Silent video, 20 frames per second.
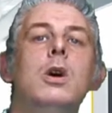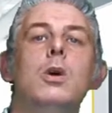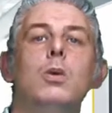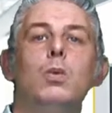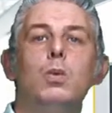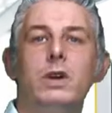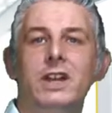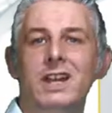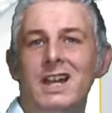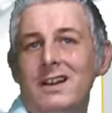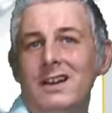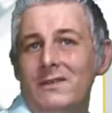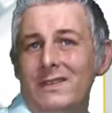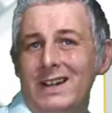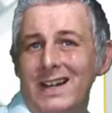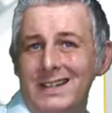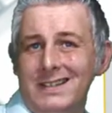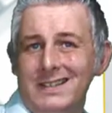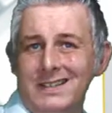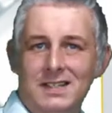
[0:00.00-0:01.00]
We have
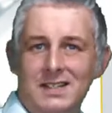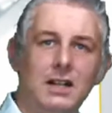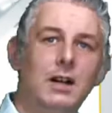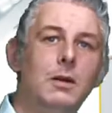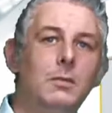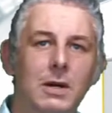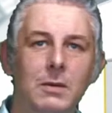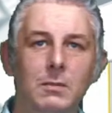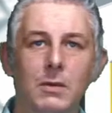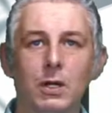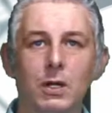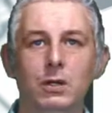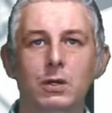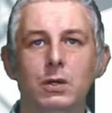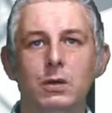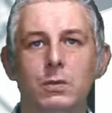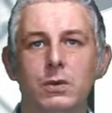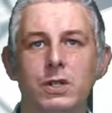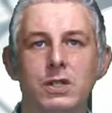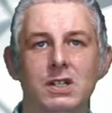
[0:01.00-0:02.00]
anti-tailback mode,
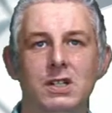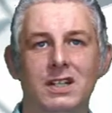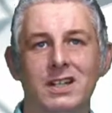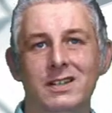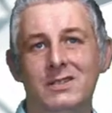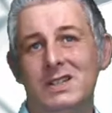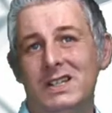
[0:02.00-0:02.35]
which allows